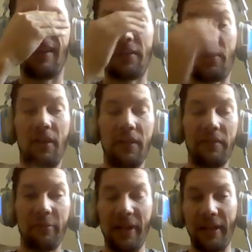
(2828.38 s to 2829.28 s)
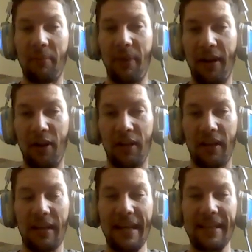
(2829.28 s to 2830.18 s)
it's hard for me to get my hair
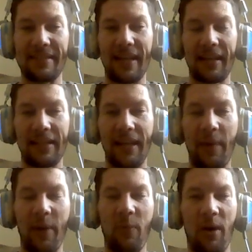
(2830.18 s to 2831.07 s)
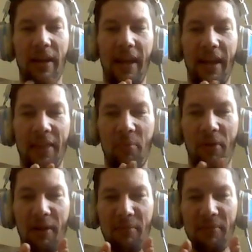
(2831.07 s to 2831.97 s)
cut exactly how I want it. And the
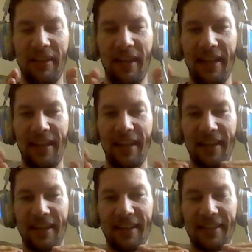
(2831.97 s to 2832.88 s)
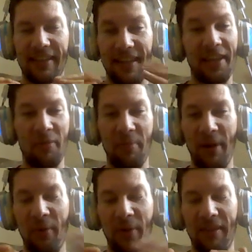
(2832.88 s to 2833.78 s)
problem with getting it cut, thank you,
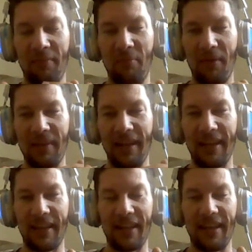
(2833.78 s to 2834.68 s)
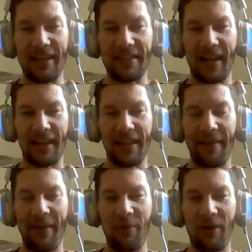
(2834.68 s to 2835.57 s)
by the way. The problem with getting it cut exactly
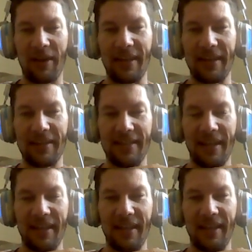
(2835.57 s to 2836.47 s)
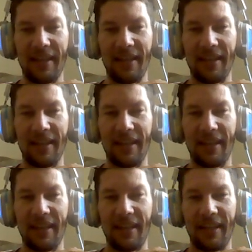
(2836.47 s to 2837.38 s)
how I want it is that
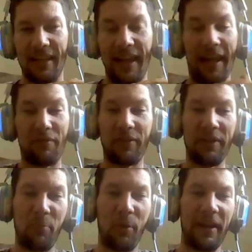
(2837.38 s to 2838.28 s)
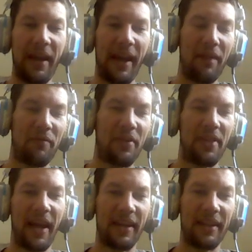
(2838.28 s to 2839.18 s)
every point after
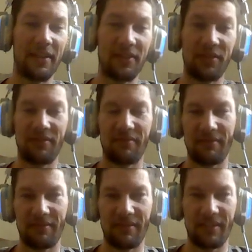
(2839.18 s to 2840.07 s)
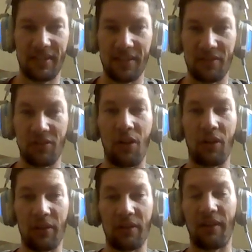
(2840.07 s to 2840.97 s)
that, it's just gets
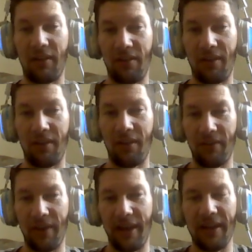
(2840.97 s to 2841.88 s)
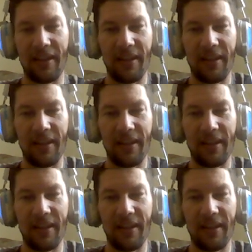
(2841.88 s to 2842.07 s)
longer and longer and longer, right?